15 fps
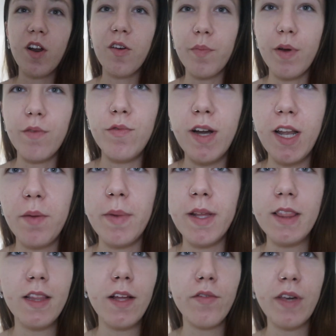what I've been really
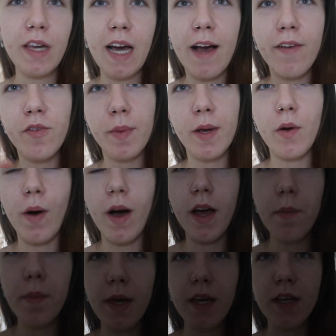been loving, I have to be
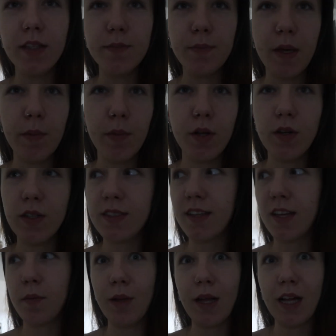quiet because people are
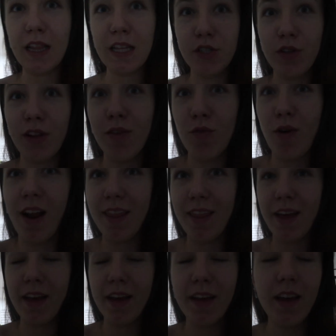asleep, like literally right
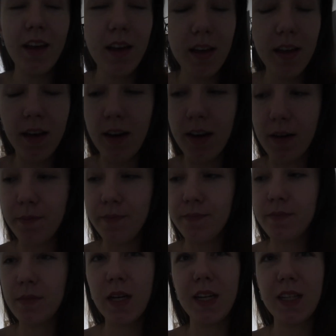there. And
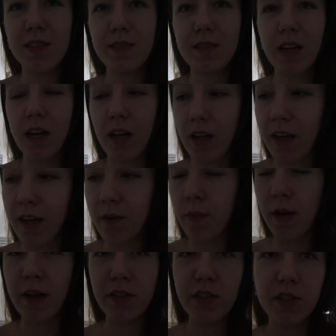it's kind of late,
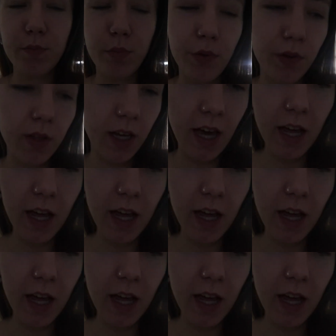but I just brewed the